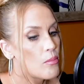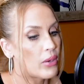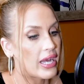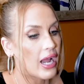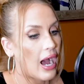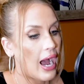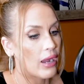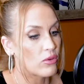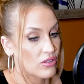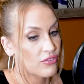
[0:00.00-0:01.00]
But
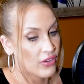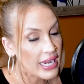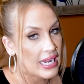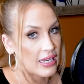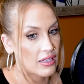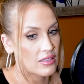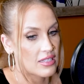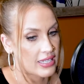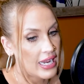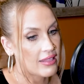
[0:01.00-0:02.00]
I was afraid
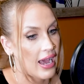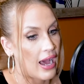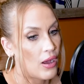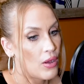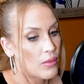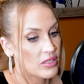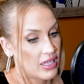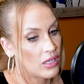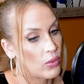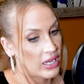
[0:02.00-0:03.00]
to take that because
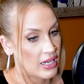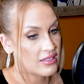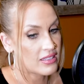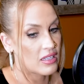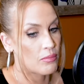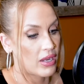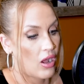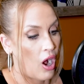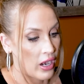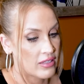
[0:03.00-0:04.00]
I didn't want to get addicted.
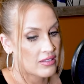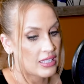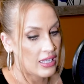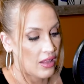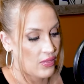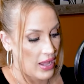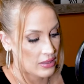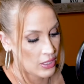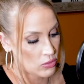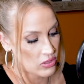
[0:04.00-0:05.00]
But honestly,
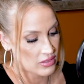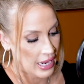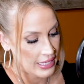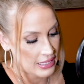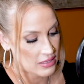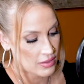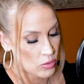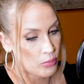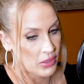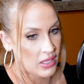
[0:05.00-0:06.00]
that tiniest
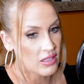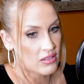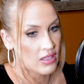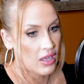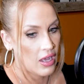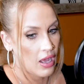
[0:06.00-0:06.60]
little piece